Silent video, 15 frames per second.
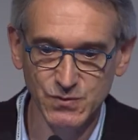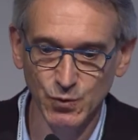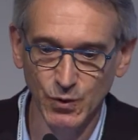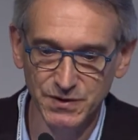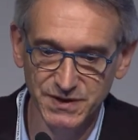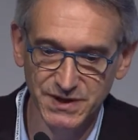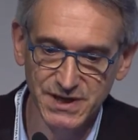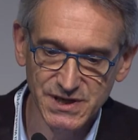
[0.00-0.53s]

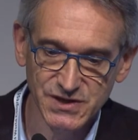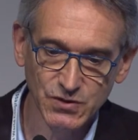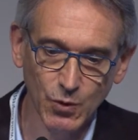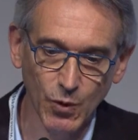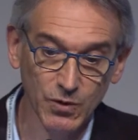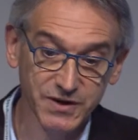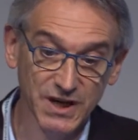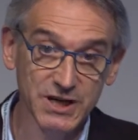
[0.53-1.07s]
what is
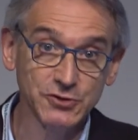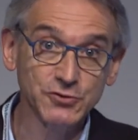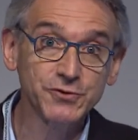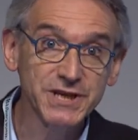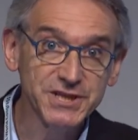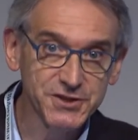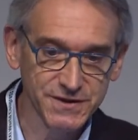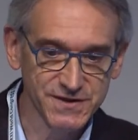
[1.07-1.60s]
called
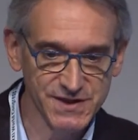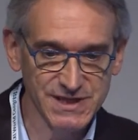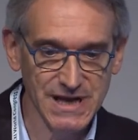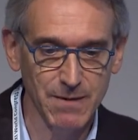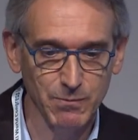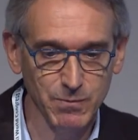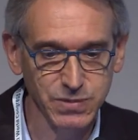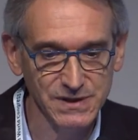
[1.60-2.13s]
enriched
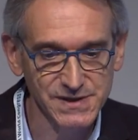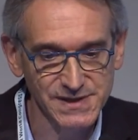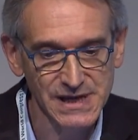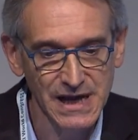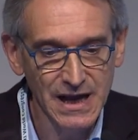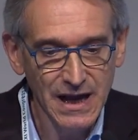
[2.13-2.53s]
samples.